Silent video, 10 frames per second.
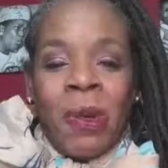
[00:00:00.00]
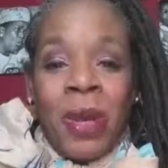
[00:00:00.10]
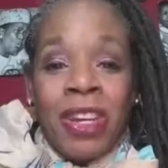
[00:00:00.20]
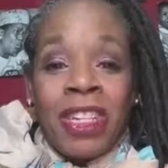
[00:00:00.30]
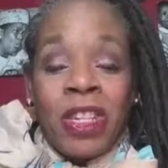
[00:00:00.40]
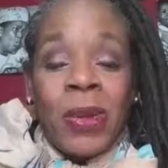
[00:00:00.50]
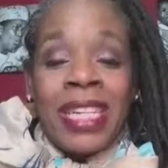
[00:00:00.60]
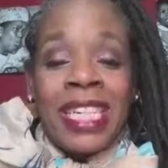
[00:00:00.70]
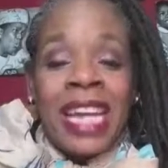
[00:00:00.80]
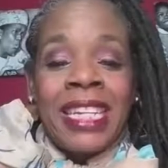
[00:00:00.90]
We are so
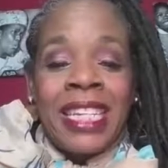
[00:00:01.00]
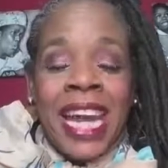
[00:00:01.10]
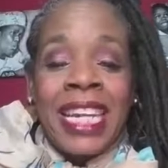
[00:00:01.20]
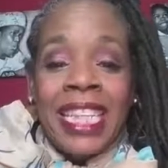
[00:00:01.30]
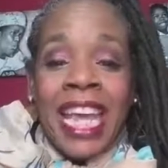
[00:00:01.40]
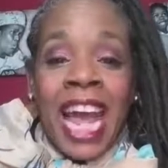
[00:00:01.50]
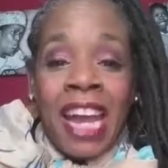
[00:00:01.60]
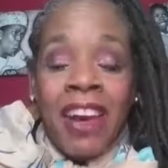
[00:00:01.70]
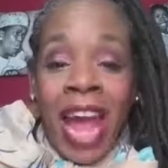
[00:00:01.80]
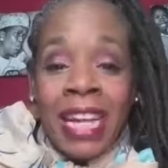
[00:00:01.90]
excited tonight that
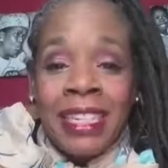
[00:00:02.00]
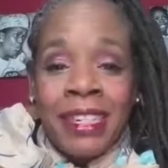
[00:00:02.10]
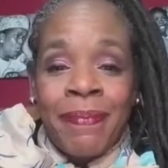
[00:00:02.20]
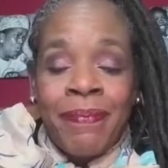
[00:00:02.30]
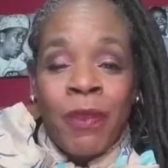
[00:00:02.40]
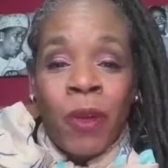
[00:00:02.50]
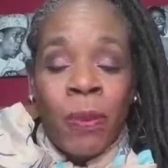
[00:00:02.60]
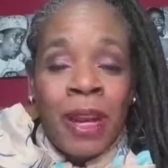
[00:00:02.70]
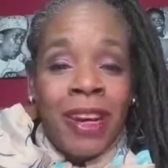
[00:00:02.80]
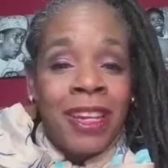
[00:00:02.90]
Higher Heights for
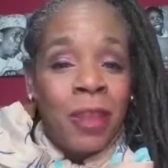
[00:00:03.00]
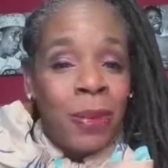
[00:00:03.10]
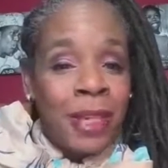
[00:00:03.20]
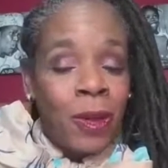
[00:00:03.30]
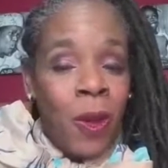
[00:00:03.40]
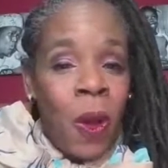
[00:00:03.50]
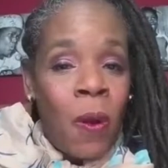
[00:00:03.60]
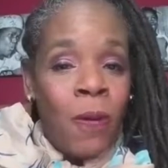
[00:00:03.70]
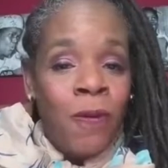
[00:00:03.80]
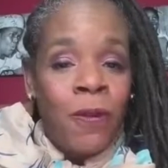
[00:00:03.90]
America, the political
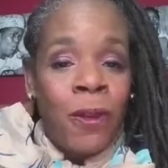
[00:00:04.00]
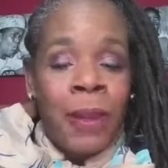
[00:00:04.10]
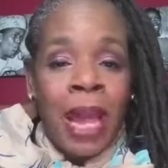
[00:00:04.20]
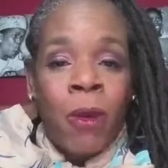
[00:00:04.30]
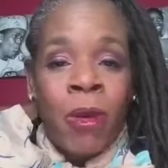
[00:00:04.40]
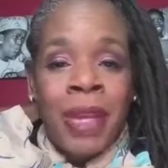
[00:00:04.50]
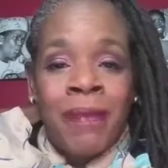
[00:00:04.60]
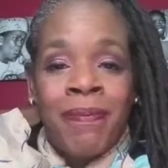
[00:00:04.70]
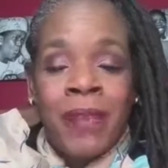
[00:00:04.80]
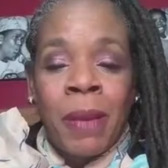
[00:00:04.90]
home for Black
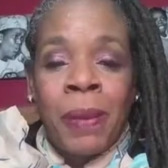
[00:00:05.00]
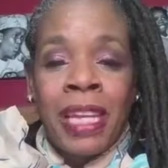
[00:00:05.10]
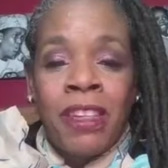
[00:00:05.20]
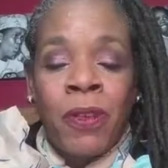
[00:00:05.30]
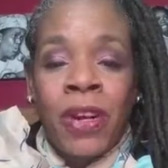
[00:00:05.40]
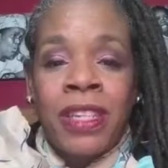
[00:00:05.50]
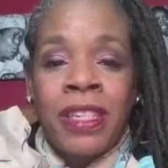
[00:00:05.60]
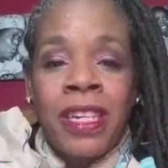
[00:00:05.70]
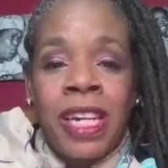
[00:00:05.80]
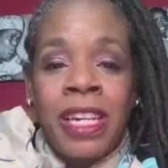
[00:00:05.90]
women, a place for
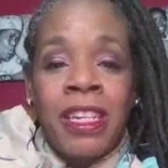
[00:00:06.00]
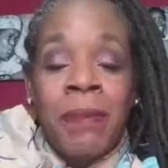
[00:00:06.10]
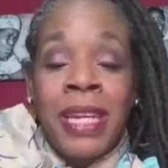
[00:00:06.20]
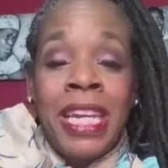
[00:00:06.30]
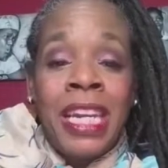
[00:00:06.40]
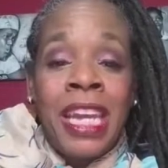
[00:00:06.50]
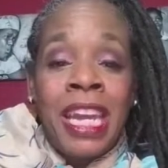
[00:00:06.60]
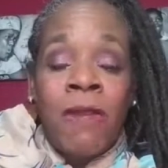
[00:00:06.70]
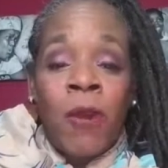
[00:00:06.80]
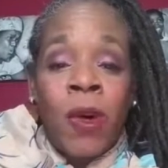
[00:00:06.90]
us to be
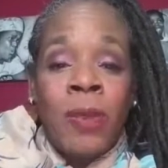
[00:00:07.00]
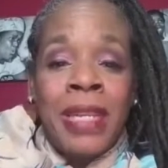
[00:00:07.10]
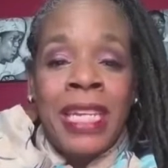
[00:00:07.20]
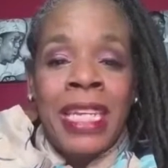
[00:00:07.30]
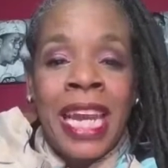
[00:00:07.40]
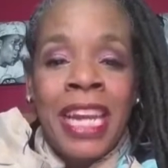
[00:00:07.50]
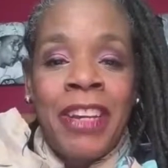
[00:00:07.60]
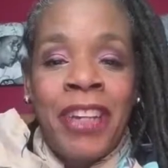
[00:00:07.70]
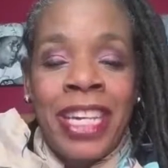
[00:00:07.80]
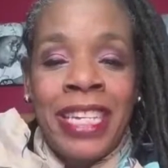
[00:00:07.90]
informed,
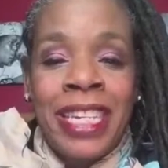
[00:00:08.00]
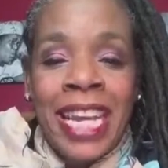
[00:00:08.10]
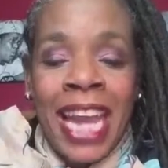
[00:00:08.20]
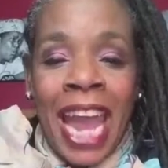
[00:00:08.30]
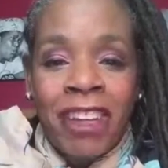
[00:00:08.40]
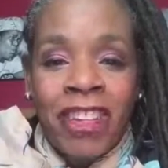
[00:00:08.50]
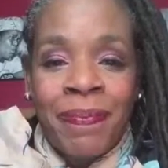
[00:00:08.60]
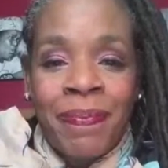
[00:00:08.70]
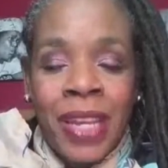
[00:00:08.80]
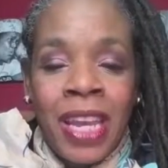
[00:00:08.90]
engaged, and to take action,